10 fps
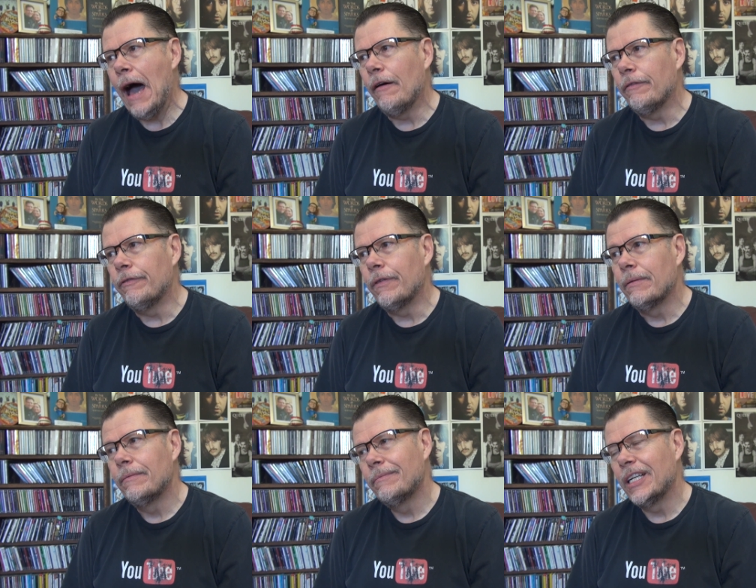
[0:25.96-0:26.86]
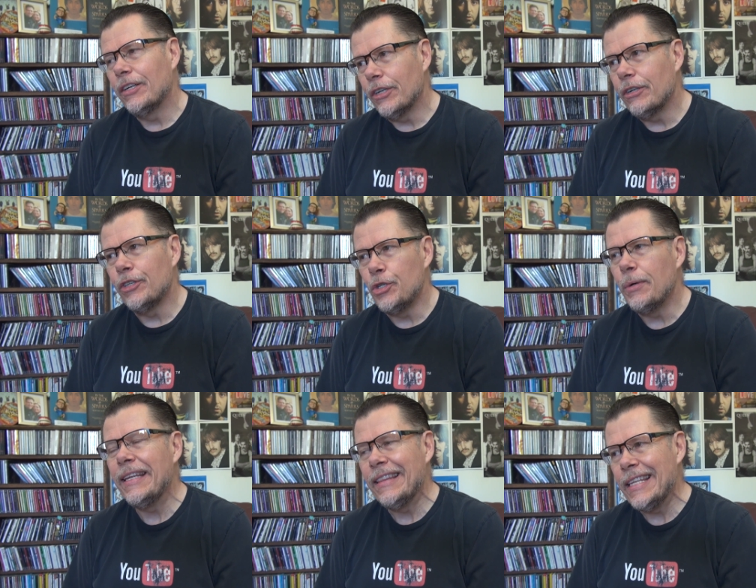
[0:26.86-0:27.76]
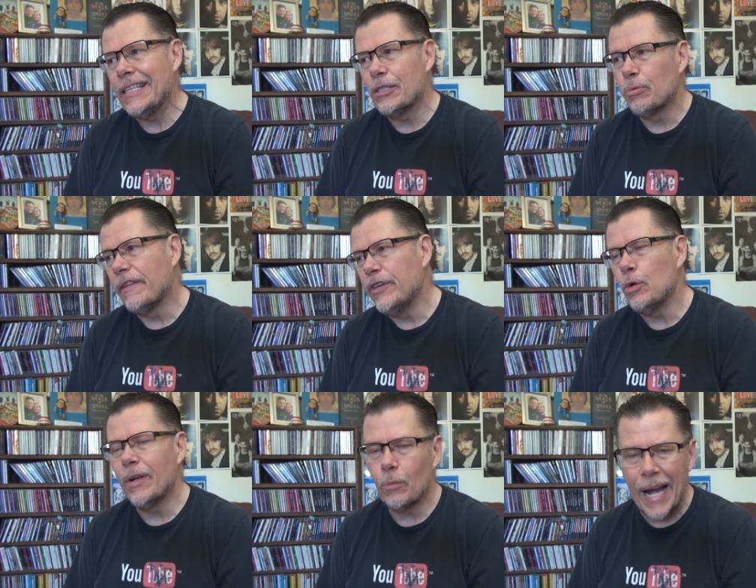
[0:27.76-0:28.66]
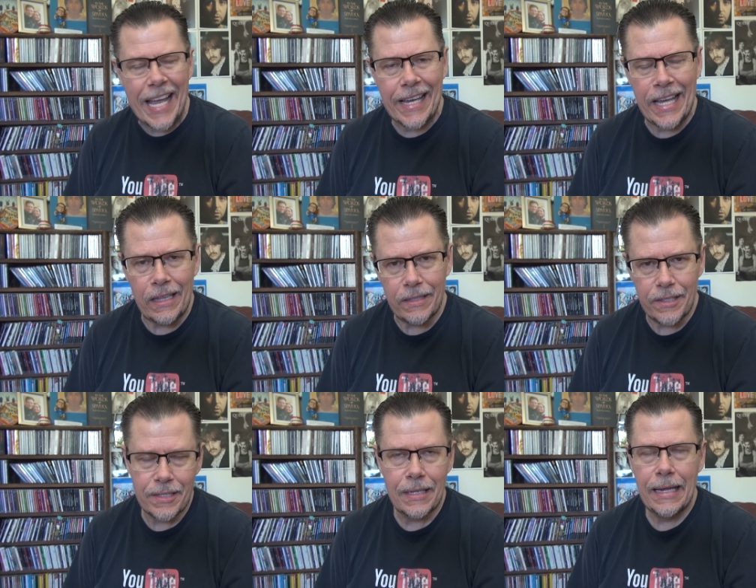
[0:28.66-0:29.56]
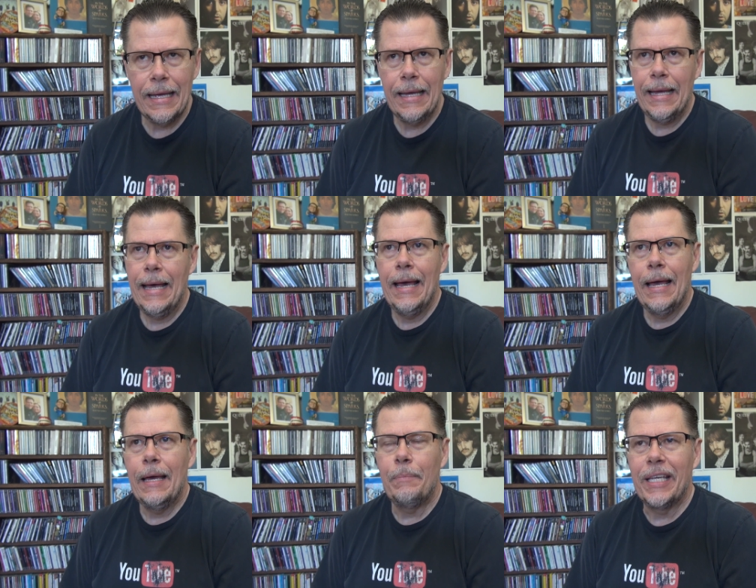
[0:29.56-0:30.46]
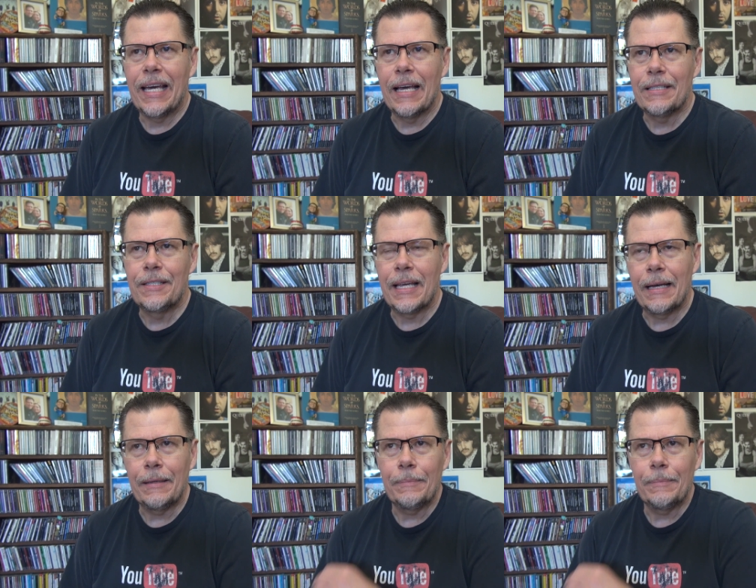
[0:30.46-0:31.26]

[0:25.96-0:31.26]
of doing these review and rankings because